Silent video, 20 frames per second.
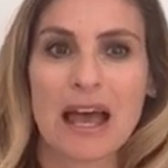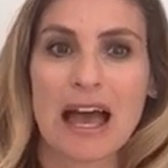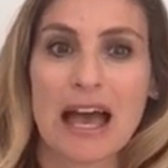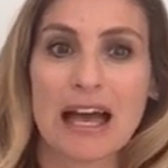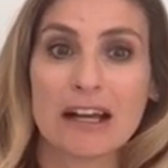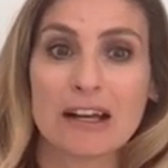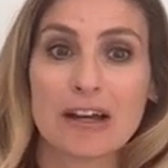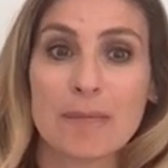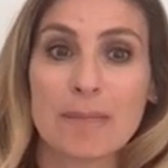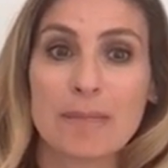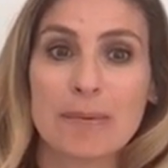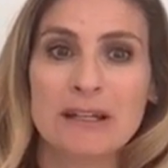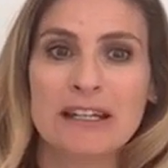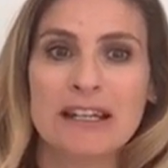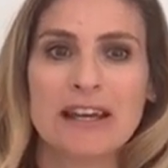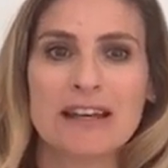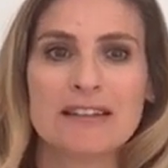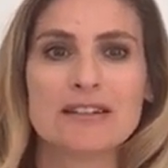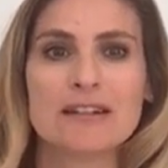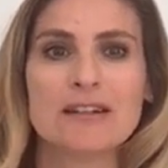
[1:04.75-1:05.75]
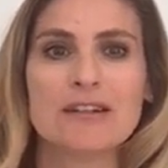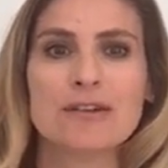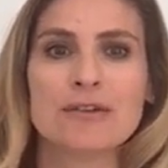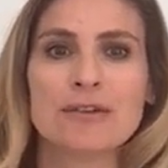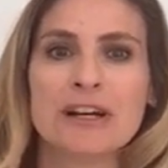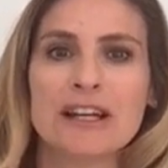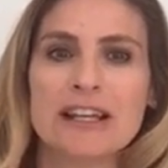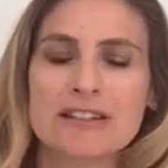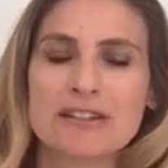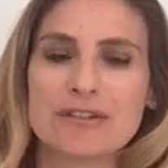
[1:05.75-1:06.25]
Our company has a
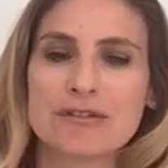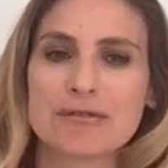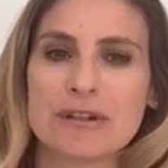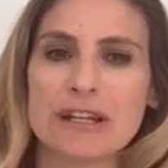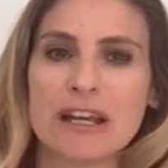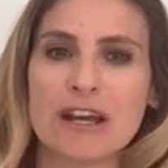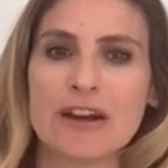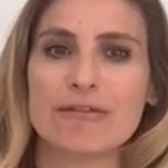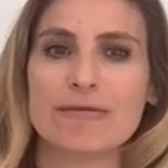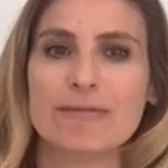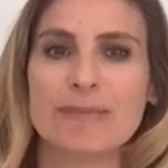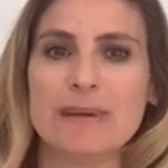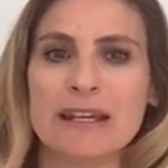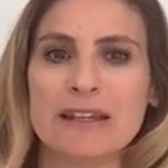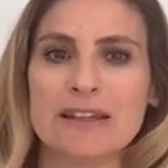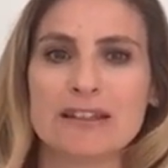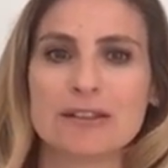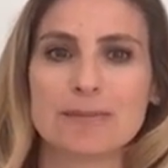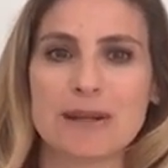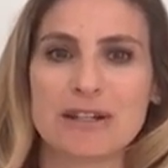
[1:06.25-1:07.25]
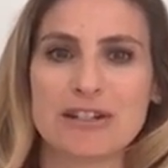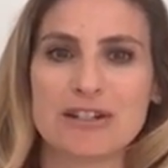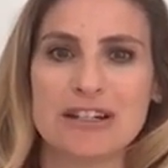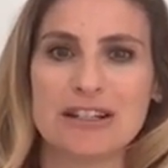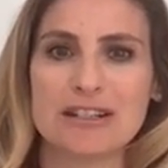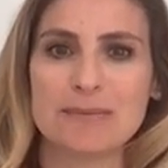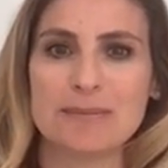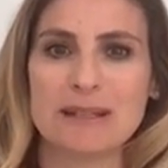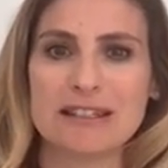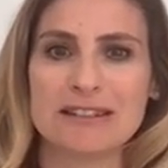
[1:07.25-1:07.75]
long history of being a
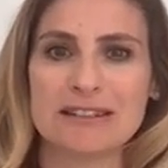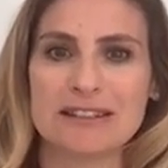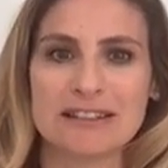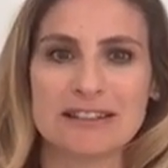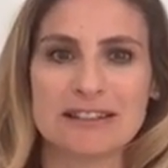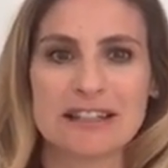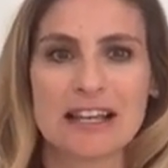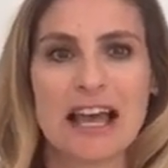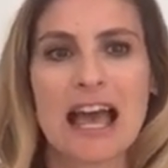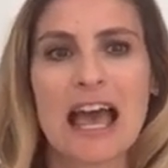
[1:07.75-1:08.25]
specialist business,